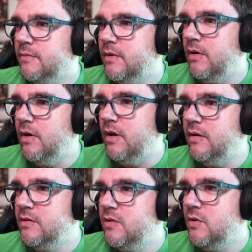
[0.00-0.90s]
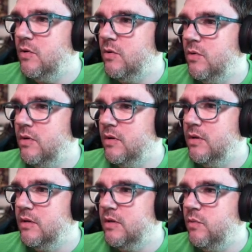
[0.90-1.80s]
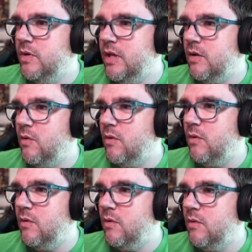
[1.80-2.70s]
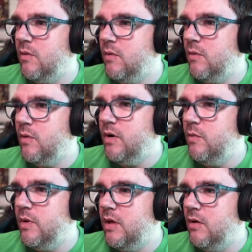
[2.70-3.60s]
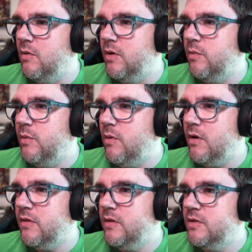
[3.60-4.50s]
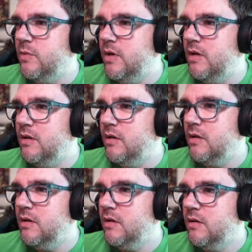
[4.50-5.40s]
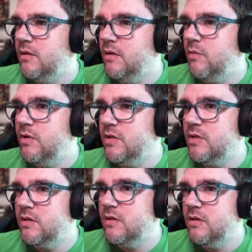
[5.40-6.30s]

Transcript: Alright, so did we like... Where did we go? Did we walk this way? Did we just...